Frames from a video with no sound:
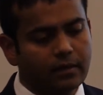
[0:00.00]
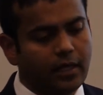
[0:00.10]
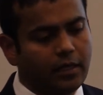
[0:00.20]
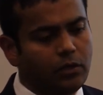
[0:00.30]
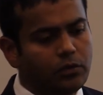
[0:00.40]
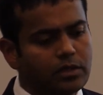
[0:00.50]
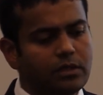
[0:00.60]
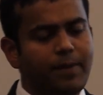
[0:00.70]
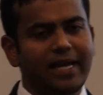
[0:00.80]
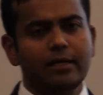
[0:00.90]
they use,
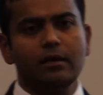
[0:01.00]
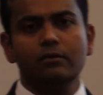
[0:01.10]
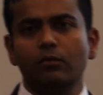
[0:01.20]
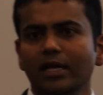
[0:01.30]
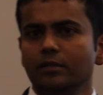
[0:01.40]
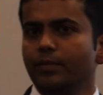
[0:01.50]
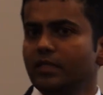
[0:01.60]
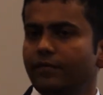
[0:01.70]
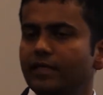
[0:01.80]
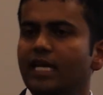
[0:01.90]
depending on what
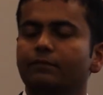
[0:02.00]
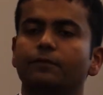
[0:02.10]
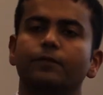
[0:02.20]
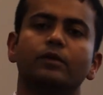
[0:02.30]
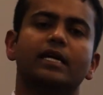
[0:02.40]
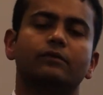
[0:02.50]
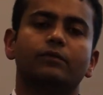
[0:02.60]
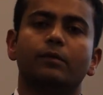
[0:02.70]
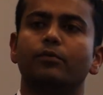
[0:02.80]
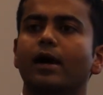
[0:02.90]
specific type of food that
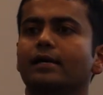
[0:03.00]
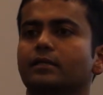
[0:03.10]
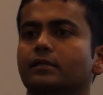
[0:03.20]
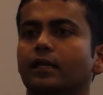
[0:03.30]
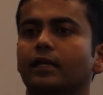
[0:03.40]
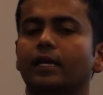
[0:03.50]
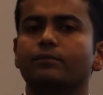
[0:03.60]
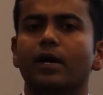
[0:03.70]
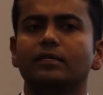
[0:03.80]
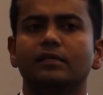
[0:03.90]
we are processing, in
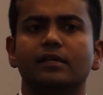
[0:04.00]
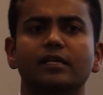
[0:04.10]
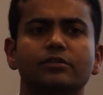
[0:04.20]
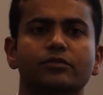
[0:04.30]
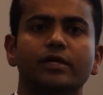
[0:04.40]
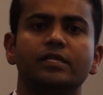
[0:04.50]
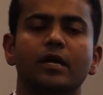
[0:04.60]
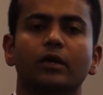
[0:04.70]
processing industries,